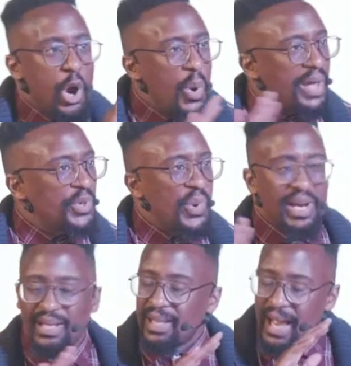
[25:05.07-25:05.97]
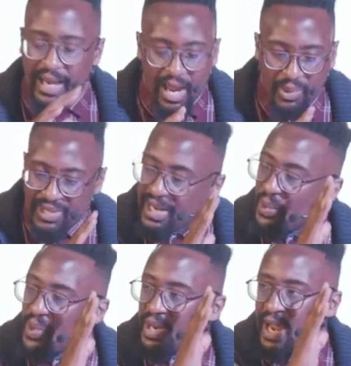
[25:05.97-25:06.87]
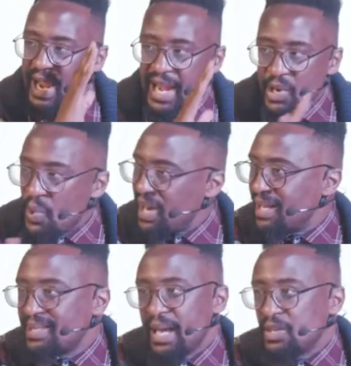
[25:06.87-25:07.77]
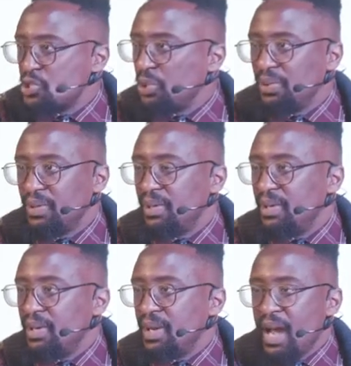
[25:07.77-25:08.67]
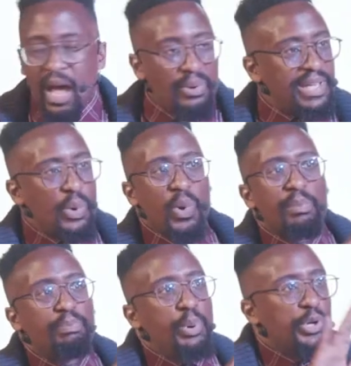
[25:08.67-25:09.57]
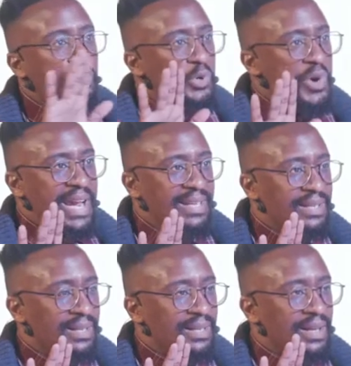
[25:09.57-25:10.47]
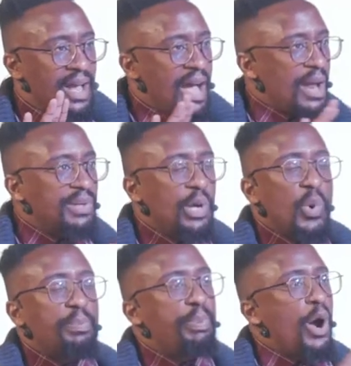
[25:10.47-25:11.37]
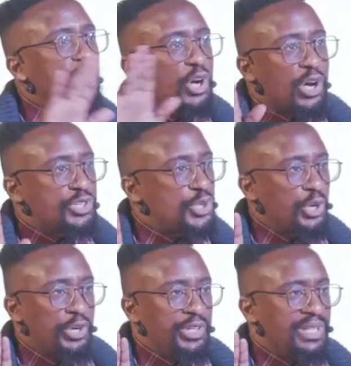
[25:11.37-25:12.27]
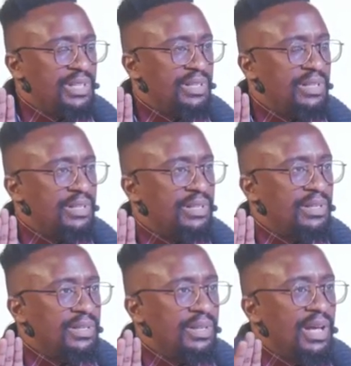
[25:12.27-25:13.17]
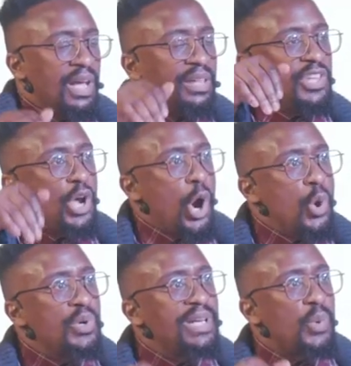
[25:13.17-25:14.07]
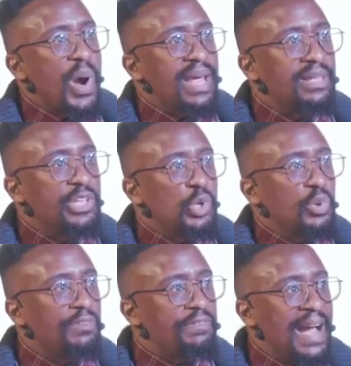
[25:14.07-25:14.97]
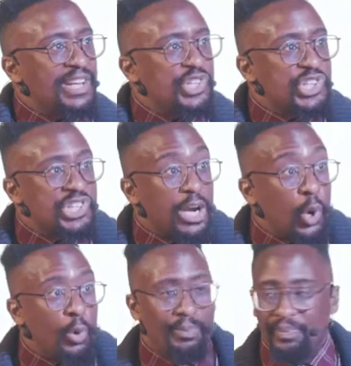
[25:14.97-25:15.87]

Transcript: other way. I, I, don't care what anyone else tells you, I don't care what book you read, I don't care what podcast you heard. The only way that you will find shalom